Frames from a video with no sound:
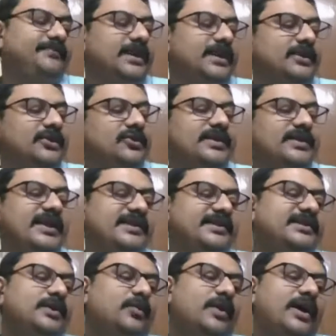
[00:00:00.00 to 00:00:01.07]
to taste
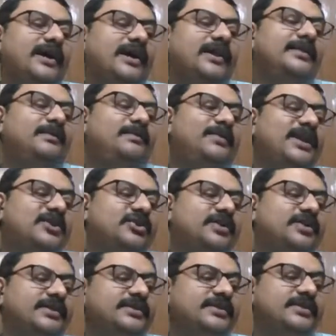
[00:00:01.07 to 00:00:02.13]
awhile the
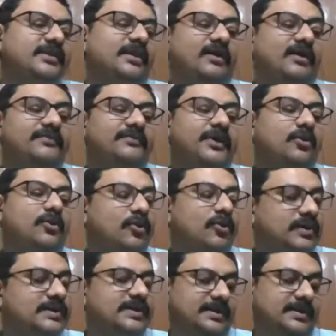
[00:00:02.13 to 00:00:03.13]
pleasures of the court.